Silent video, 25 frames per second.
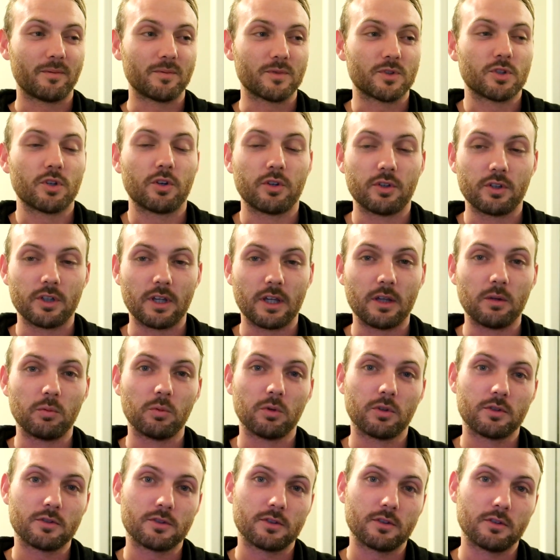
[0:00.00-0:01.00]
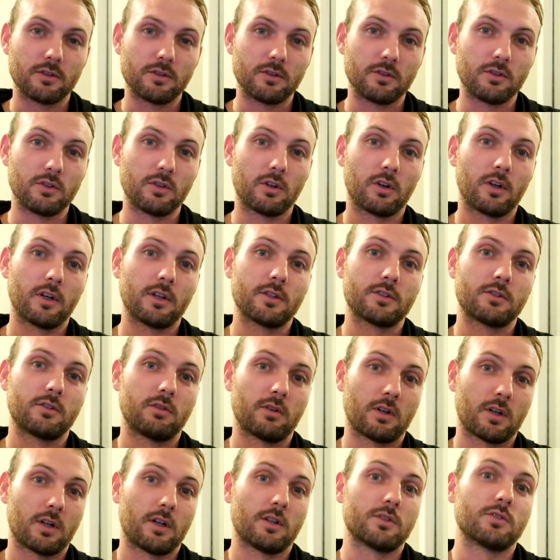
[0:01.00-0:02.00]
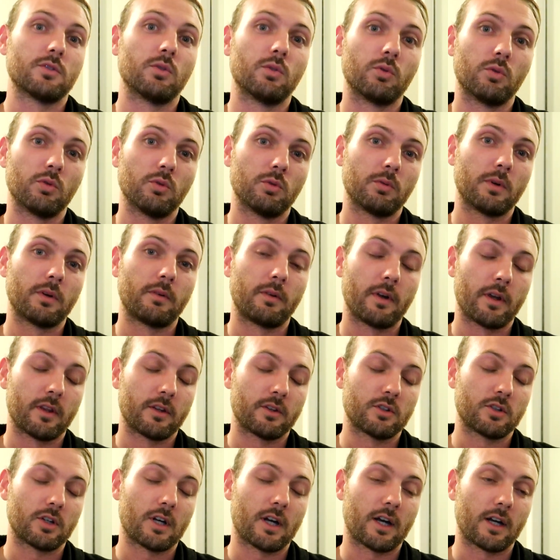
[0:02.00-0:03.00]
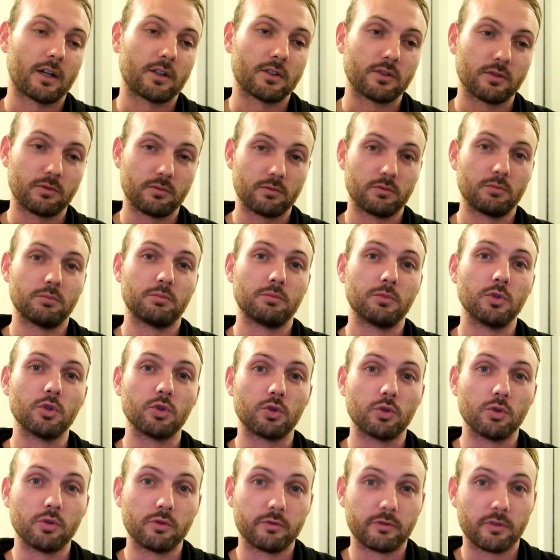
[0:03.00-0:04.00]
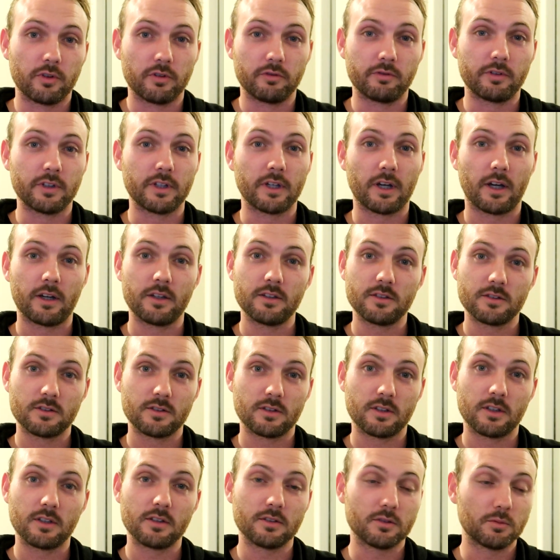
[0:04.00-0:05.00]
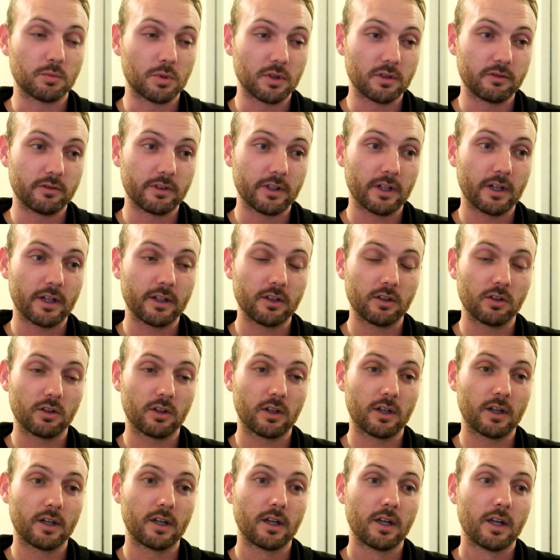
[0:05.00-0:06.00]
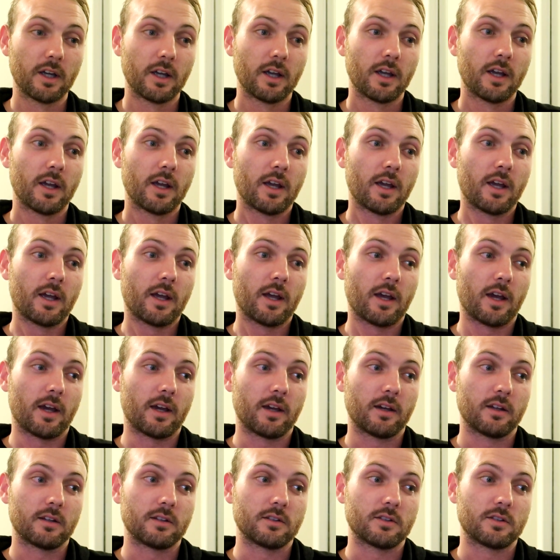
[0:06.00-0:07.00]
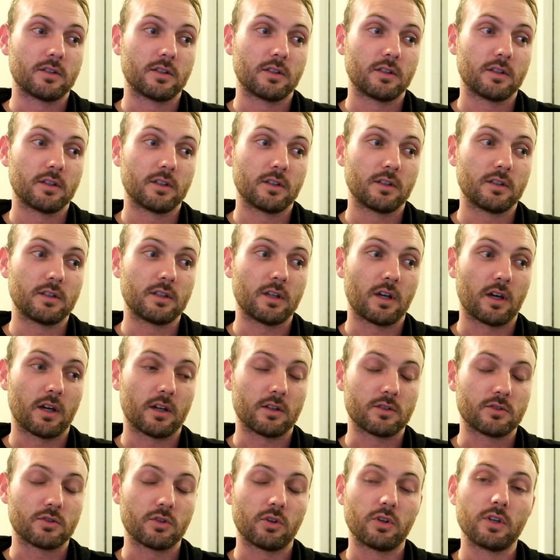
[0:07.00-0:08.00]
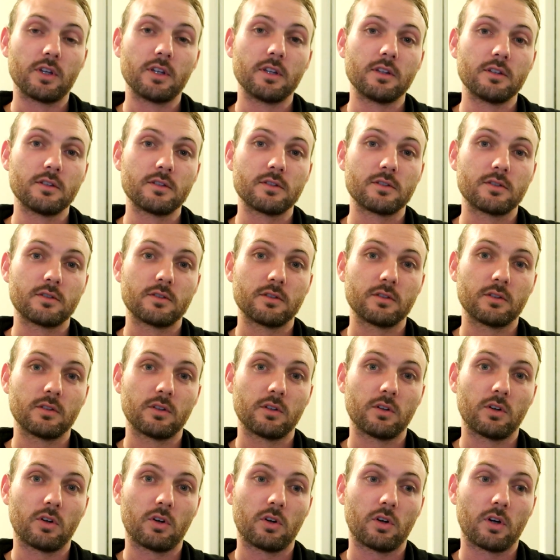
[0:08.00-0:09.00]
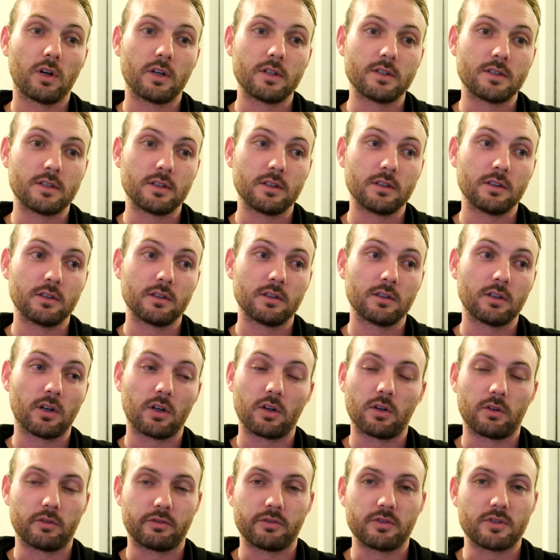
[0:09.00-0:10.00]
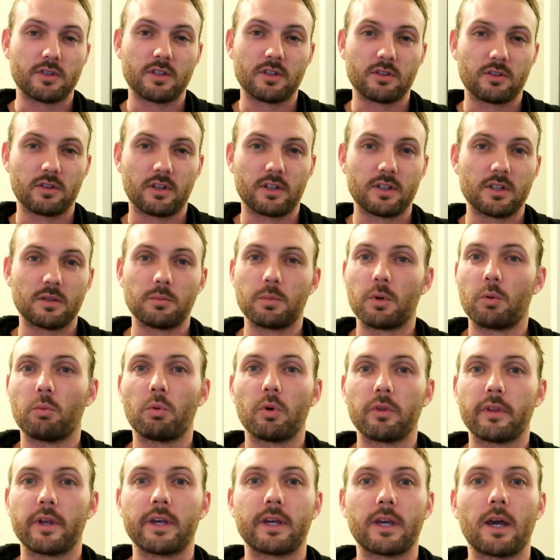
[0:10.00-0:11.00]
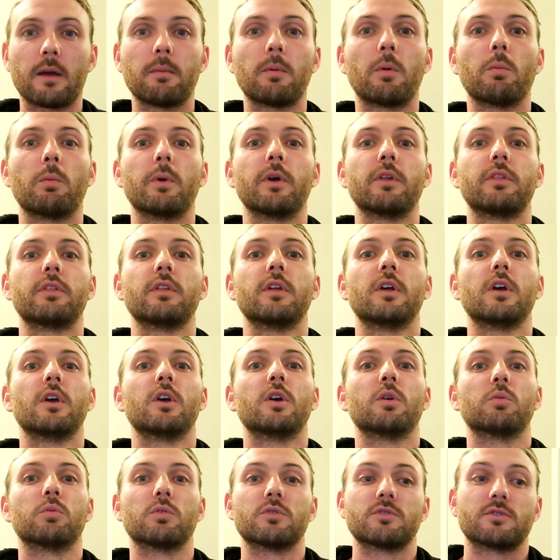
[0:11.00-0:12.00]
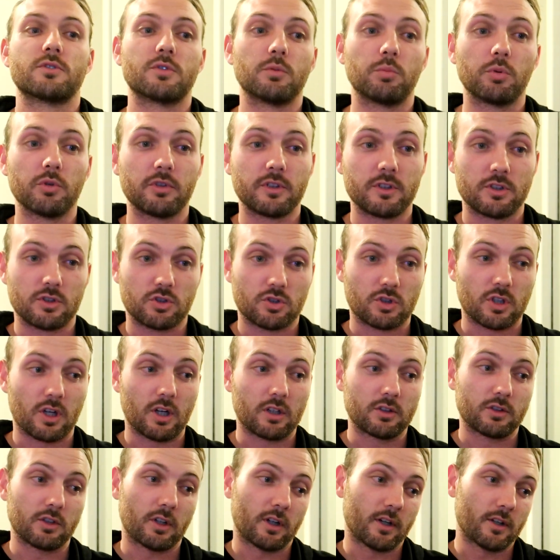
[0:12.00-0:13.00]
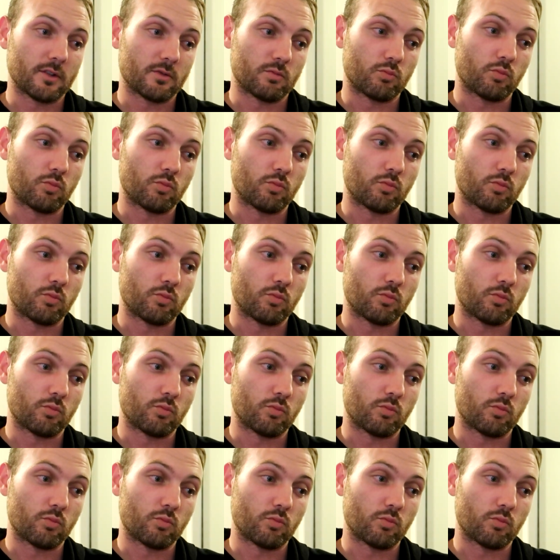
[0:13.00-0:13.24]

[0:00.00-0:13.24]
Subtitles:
So he wants nice grass all the way around the track to look good for the V8s. He's a big V8 guy. And yeah, so his idea, I don't know if it's his idea, but what they came up with was to put these truck tires